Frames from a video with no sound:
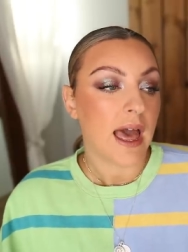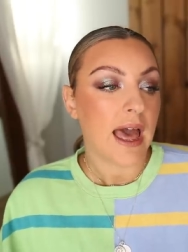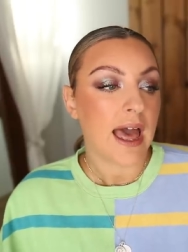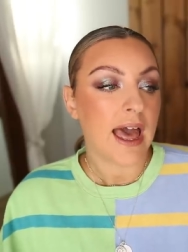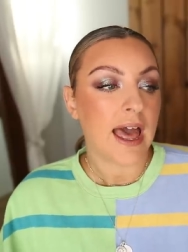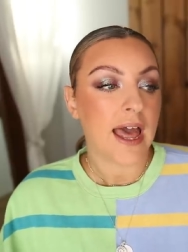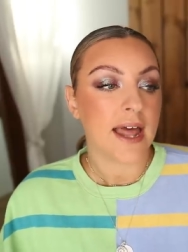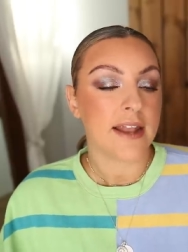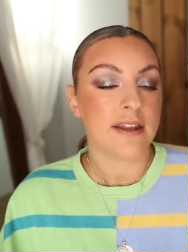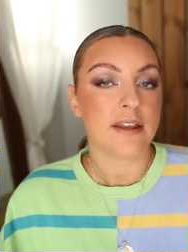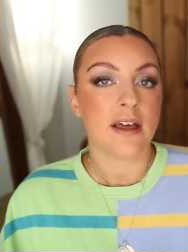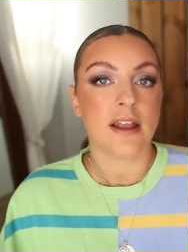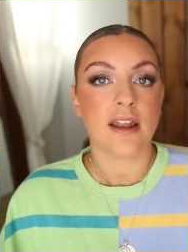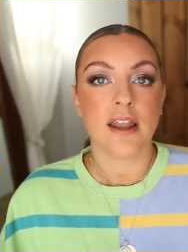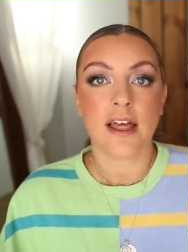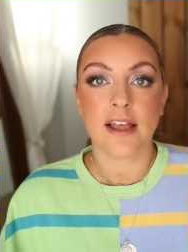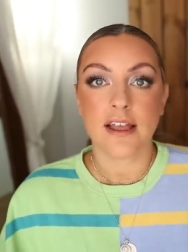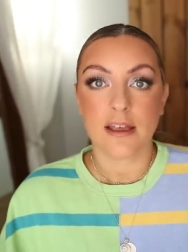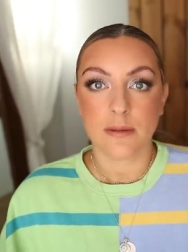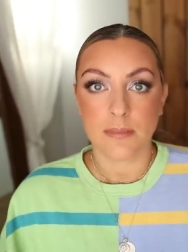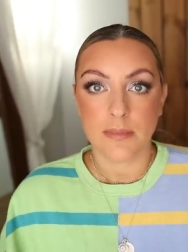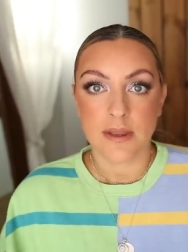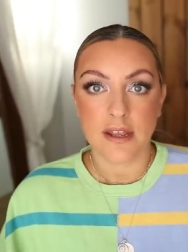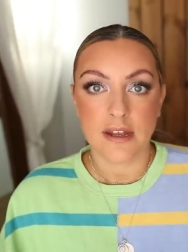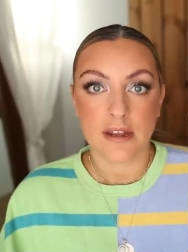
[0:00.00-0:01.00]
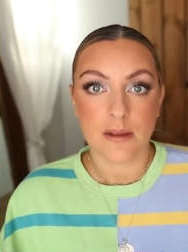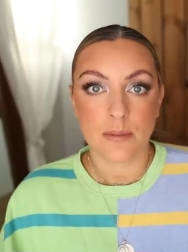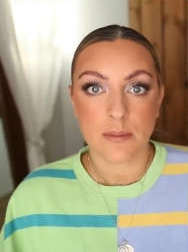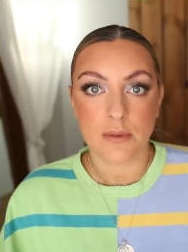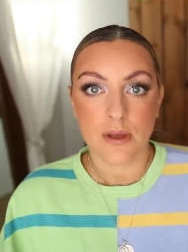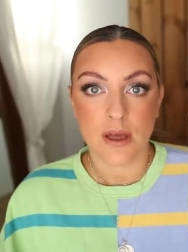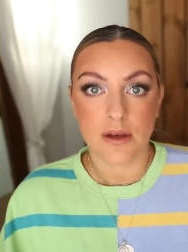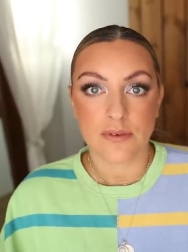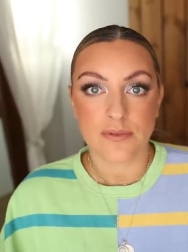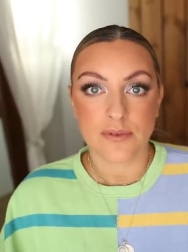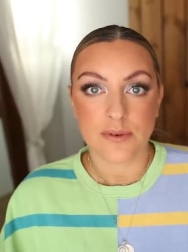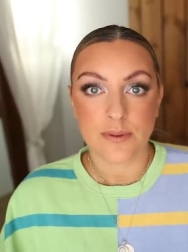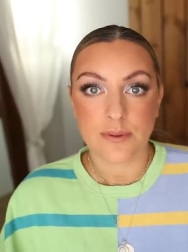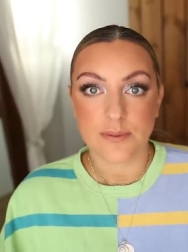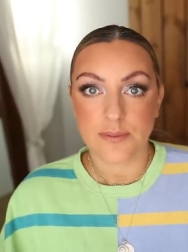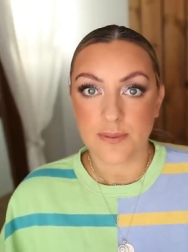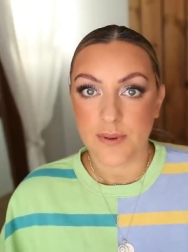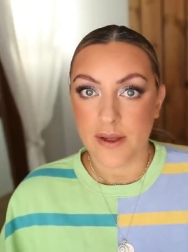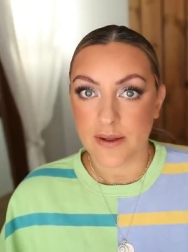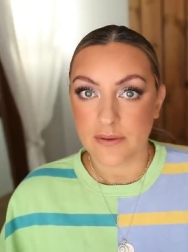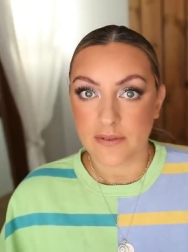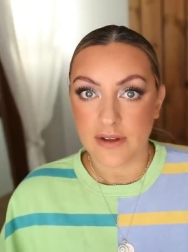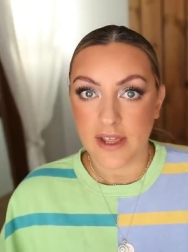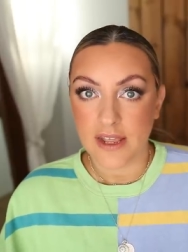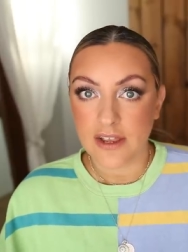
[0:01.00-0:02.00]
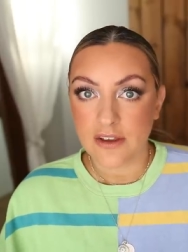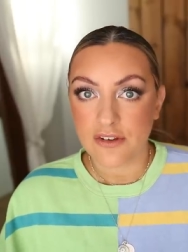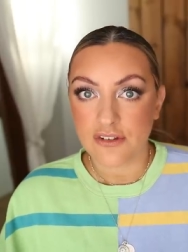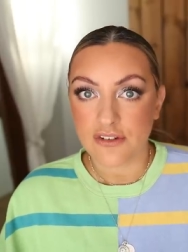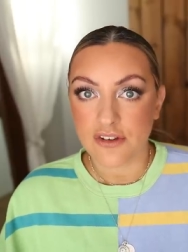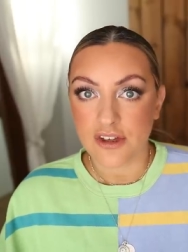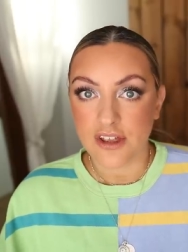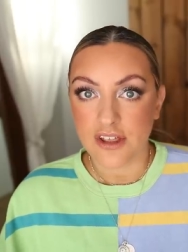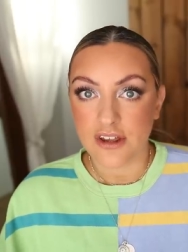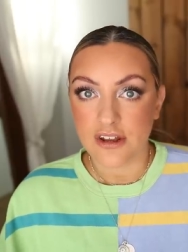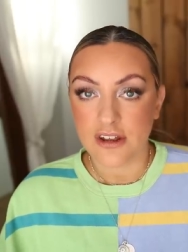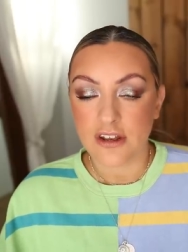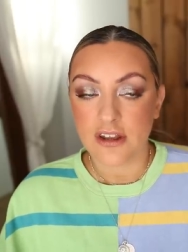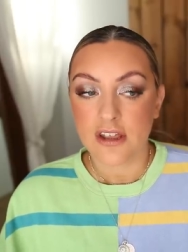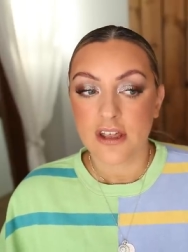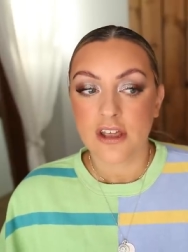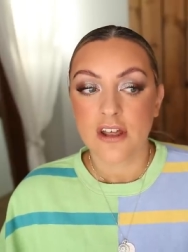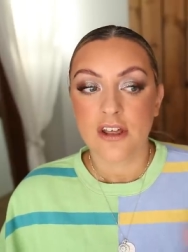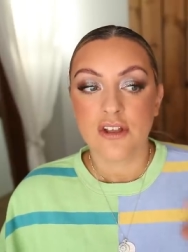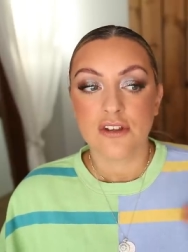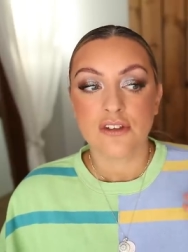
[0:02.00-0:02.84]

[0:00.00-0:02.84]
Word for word: And I like a medium coverage foundation.